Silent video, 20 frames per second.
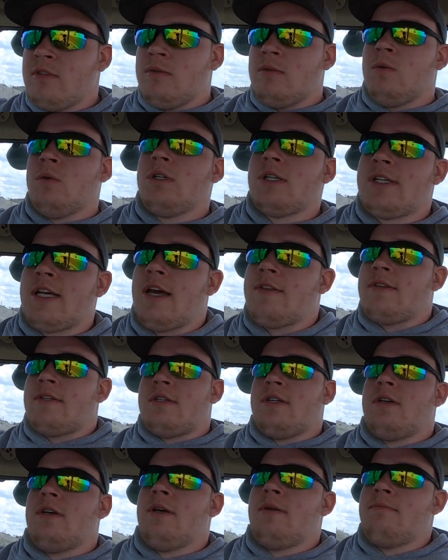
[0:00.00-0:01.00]
we'll just have to
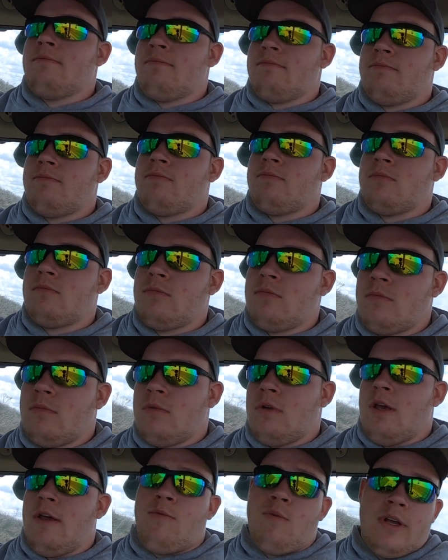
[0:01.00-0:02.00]
see
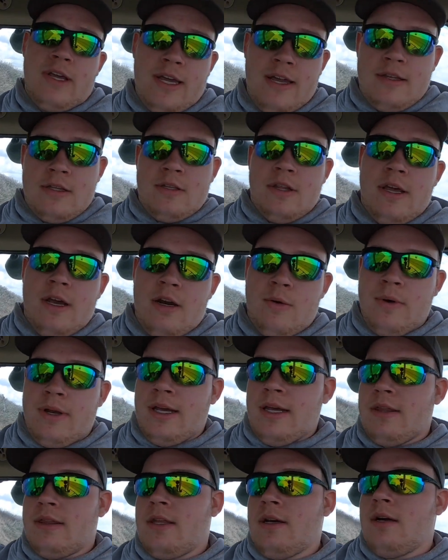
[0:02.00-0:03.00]
if we get there. We
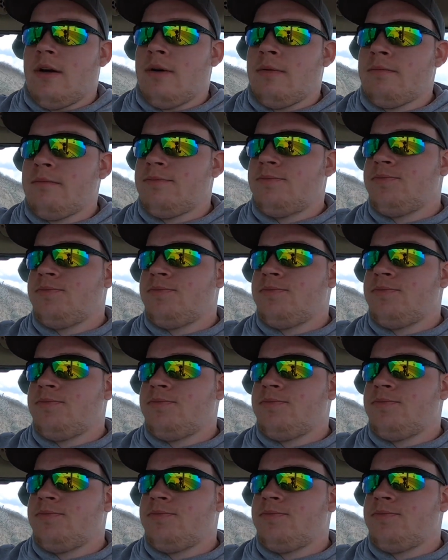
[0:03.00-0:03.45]
get there.